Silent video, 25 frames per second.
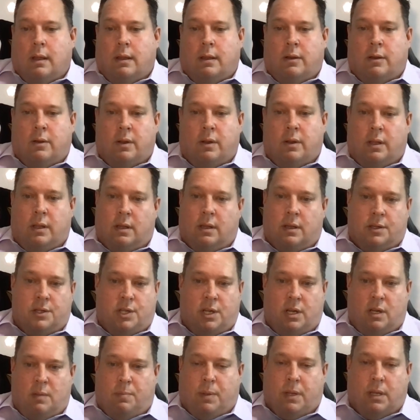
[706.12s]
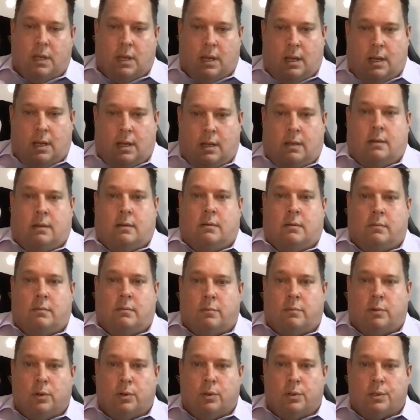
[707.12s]
either GDPR
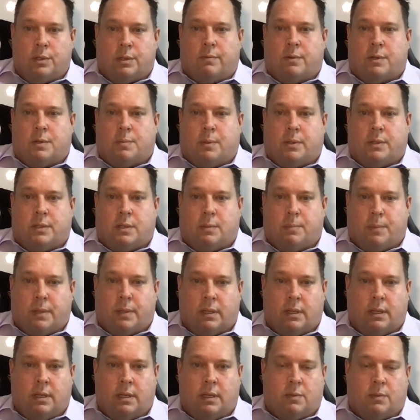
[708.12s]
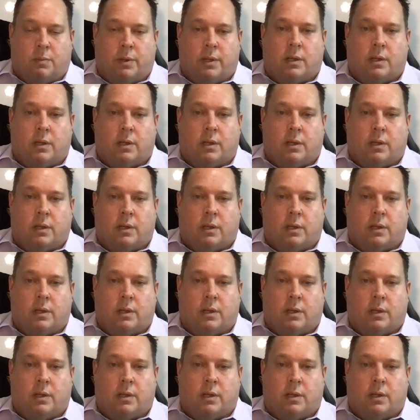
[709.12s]
rules and responsibilities.